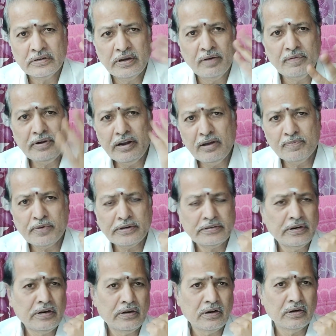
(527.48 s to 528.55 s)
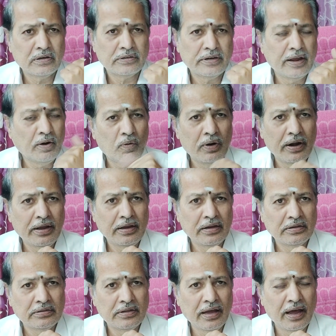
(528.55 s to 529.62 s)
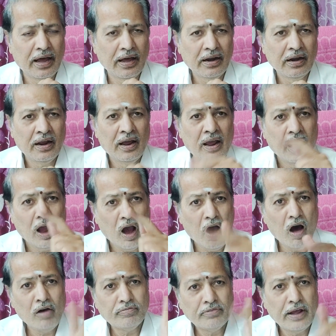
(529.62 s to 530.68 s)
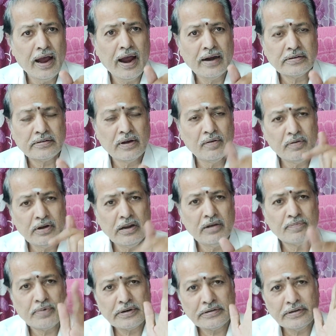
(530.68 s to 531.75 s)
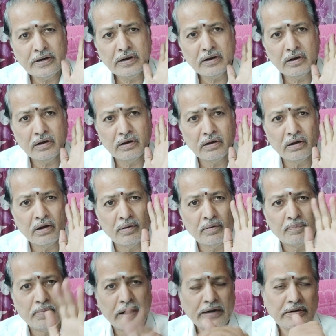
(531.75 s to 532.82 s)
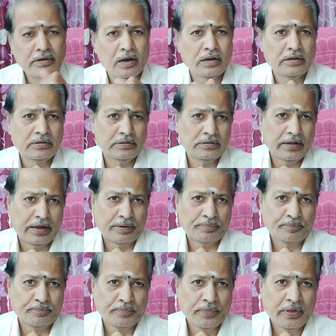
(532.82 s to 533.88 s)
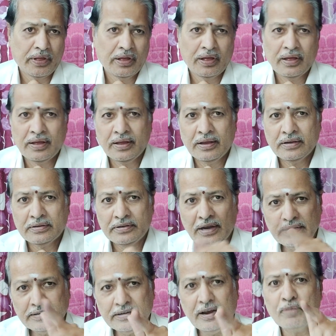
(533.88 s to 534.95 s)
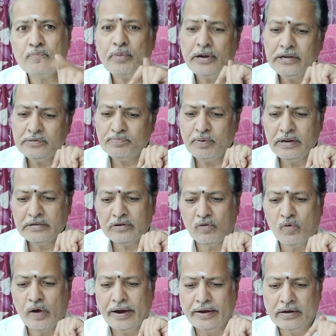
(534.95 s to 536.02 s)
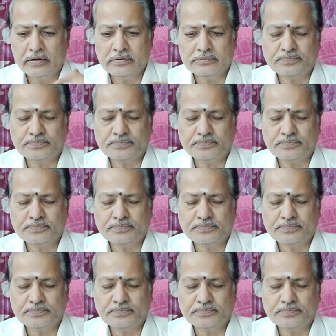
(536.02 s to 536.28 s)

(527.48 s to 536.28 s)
70% shareholding is there. Of that, 70% pledge is there. Such companies, please avoid.